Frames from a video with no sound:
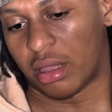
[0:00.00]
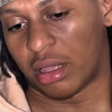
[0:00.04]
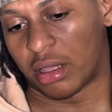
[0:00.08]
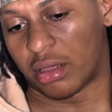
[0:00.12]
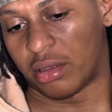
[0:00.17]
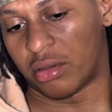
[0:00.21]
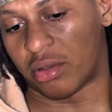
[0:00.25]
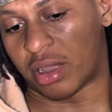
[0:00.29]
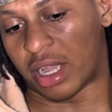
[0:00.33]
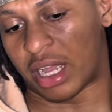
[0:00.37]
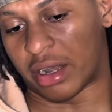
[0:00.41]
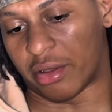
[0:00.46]
you
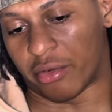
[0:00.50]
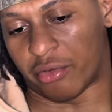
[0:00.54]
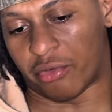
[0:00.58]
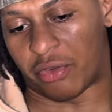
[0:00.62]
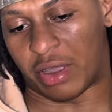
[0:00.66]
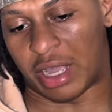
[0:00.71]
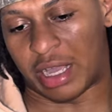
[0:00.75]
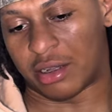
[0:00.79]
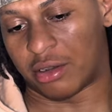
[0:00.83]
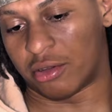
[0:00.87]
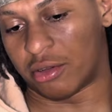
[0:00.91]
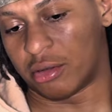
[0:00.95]
don't gotta
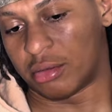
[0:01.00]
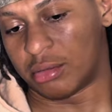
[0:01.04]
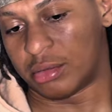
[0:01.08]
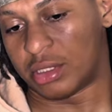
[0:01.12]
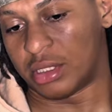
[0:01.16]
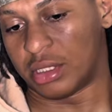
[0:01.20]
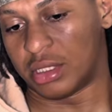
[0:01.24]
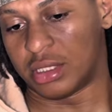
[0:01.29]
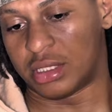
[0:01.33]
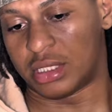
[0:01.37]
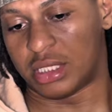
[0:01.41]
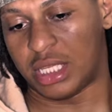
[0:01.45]
follow him
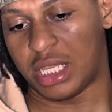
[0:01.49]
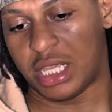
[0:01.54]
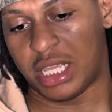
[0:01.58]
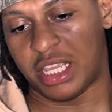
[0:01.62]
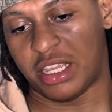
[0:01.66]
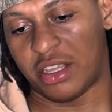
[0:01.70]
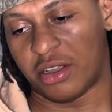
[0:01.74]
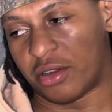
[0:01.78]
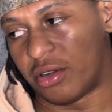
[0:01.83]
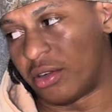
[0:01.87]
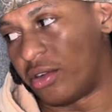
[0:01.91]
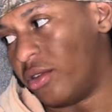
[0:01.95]
to a
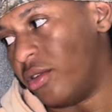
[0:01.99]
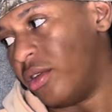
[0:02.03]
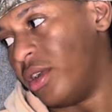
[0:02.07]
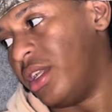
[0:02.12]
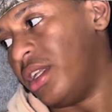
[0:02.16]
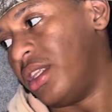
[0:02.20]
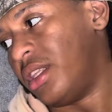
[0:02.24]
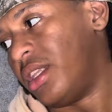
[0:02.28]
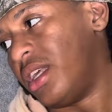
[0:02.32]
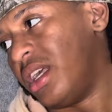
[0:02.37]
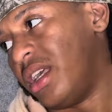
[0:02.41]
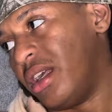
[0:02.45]
T or do
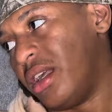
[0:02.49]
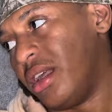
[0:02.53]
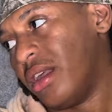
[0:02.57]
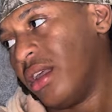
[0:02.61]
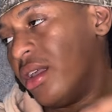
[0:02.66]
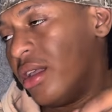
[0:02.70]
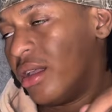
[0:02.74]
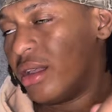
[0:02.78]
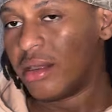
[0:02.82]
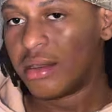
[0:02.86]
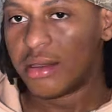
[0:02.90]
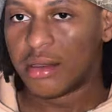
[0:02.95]
anything,
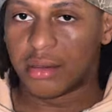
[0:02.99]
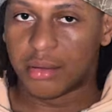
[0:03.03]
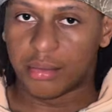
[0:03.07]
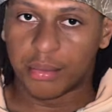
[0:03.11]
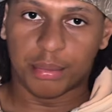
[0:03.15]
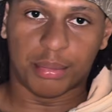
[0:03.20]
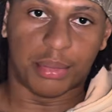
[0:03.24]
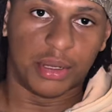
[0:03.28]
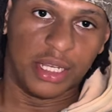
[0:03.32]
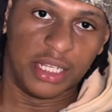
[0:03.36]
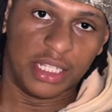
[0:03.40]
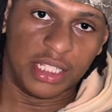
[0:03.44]

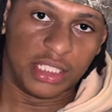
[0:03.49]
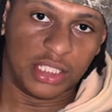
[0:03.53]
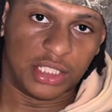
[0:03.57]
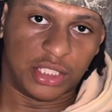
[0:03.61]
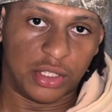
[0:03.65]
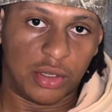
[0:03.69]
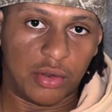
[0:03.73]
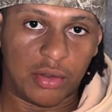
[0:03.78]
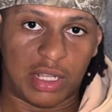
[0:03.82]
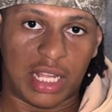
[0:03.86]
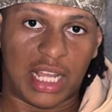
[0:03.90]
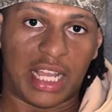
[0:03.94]
but it's
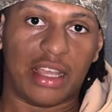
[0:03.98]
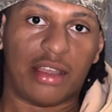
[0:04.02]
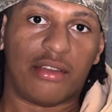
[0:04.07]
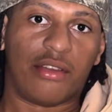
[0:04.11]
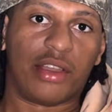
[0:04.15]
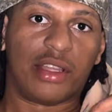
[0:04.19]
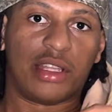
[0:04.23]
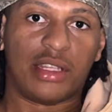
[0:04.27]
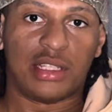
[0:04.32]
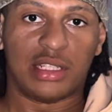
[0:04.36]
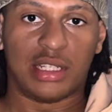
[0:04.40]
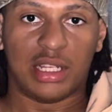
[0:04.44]
your life at the
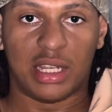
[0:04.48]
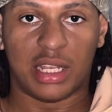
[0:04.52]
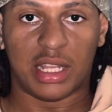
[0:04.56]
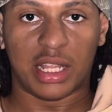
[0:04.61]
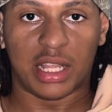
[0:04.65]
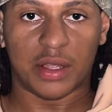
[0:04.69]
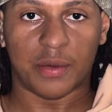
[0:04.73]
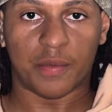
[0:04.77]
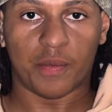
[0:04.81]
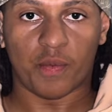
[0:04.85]
end of the day.